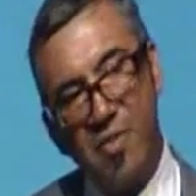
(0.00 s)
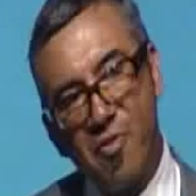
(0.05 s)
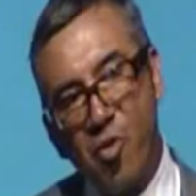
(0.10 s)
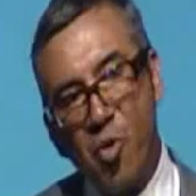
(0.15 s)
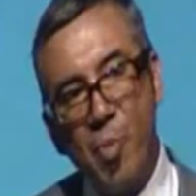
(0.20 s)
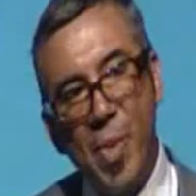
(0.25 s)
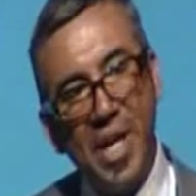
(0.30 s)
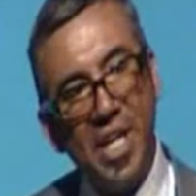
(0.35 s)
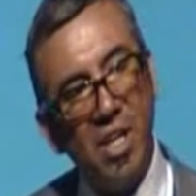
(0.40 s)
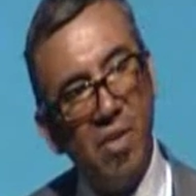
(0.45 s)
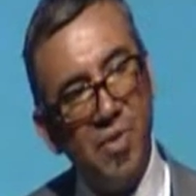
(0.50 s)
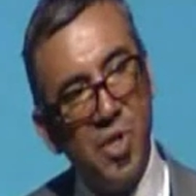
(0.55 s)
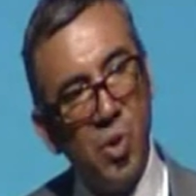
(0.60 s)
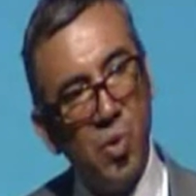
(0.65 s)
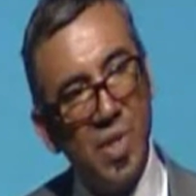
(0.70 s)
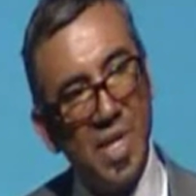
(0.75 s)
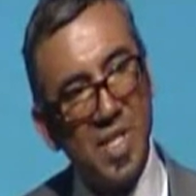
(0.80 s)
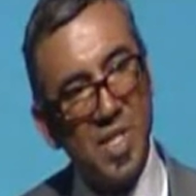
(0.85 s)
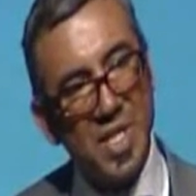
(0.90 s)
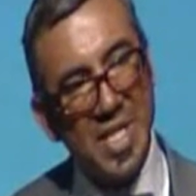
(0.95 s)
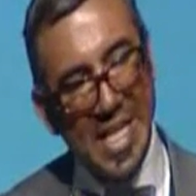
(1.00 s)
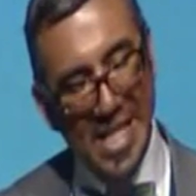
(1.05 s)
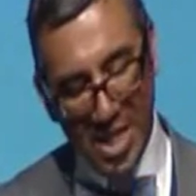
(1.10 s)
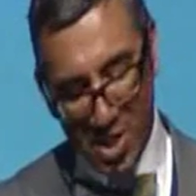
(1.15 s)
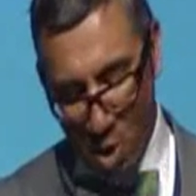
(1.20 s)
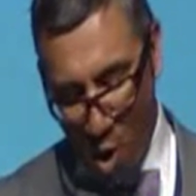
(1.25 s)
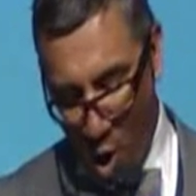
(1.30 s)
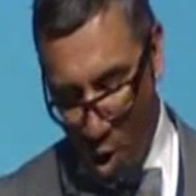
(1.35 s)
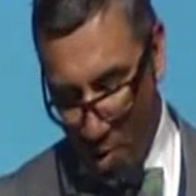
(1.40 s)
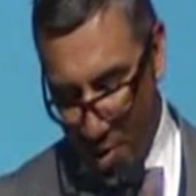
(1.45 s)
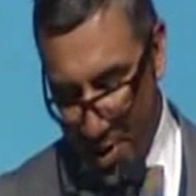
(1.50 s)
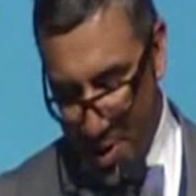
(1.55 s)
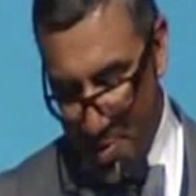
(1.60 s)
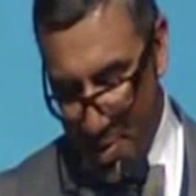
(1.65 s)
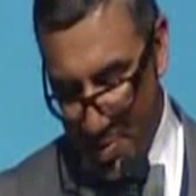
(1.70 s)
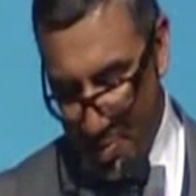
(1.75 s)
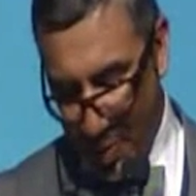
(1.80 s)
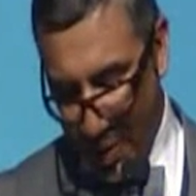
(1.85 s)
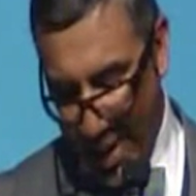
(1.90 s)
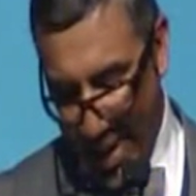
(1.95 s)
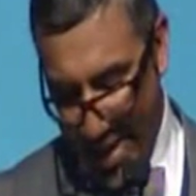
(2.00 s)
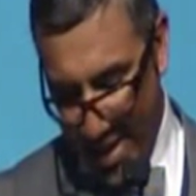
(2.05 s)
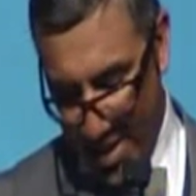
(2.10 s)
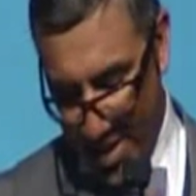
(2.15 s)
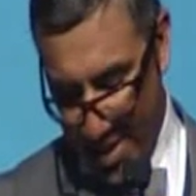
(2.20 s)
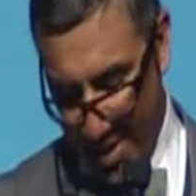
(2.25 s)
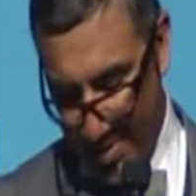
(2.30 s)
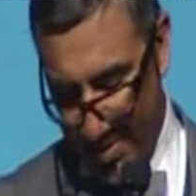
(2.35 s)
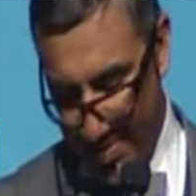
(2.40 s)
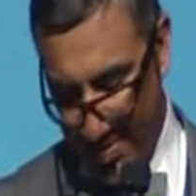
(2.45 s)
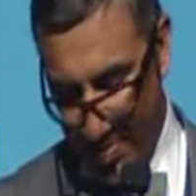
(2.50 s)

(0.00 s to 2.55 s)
For many of you, this seed has already been planted,